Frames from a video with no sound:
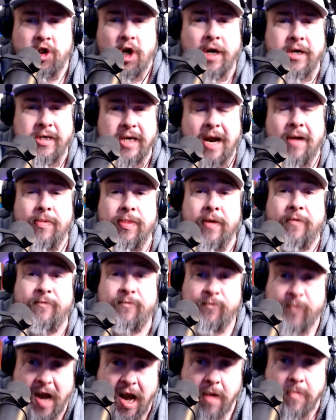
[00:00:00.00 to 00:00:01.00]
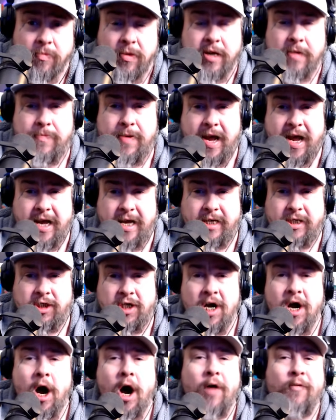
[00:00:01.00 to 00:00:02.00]
down the family page
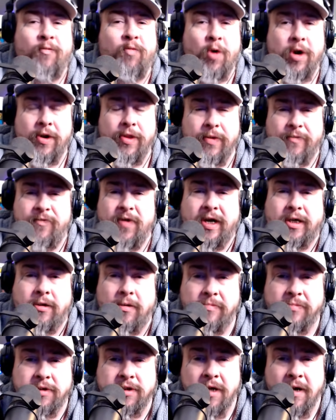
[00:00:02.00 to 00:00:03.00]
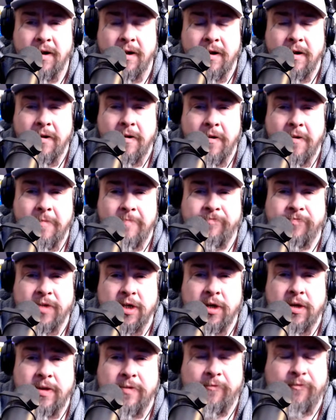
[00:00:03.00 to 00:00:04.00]
of one of the victims.
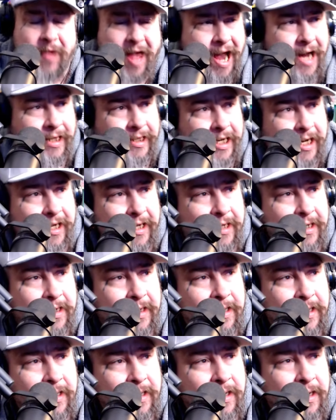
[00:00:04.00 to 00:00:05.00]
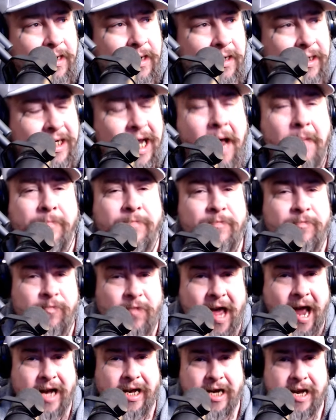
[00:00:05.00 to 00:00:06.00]
Flagged it, kept
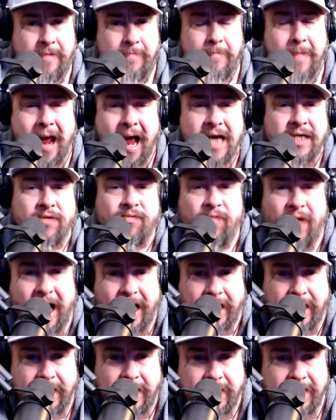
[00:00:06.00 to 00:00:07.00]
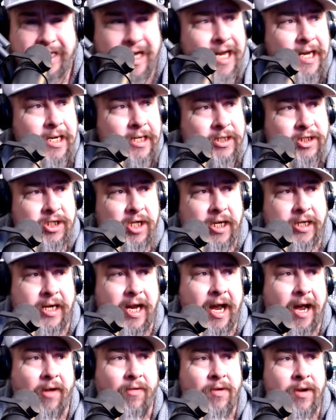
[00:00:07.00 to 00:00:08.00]
flagging it, mass flagging it, getting it shut
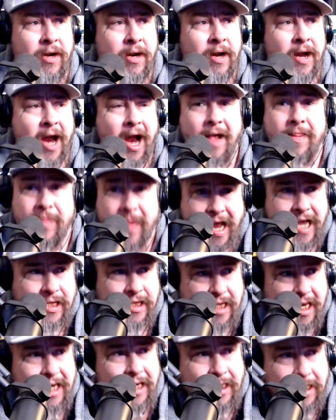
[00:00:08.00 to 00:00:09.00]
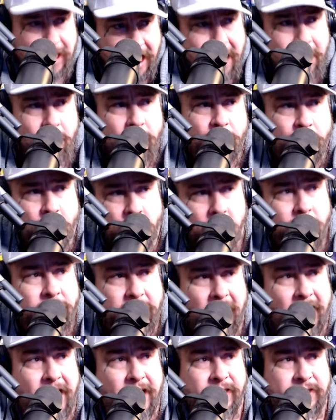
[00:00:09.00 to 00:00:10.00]
down. And they think they're the good
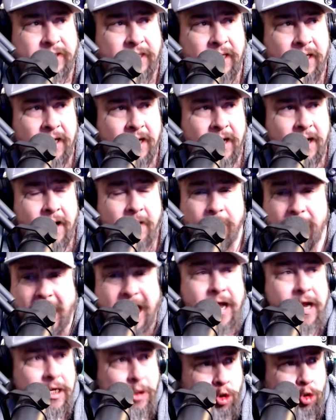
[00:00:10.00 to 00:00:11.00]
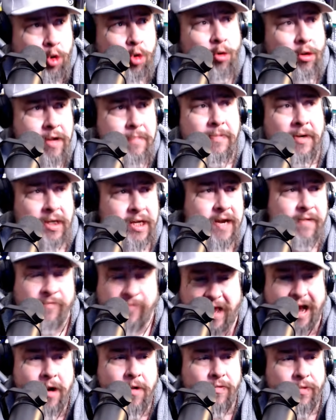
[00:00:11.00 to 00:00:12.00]
guys. They truly believe
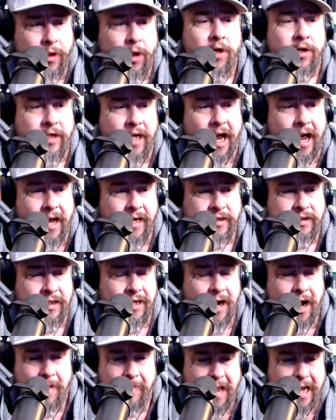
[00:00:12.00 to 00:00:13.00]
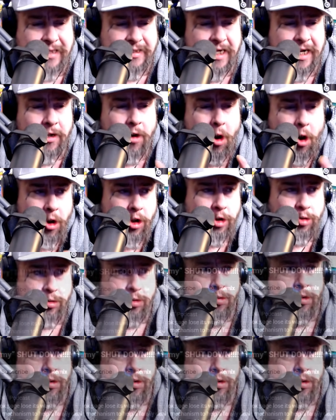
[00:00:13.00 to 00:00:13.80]
they're the good guys. I'm not saying Harsh was one of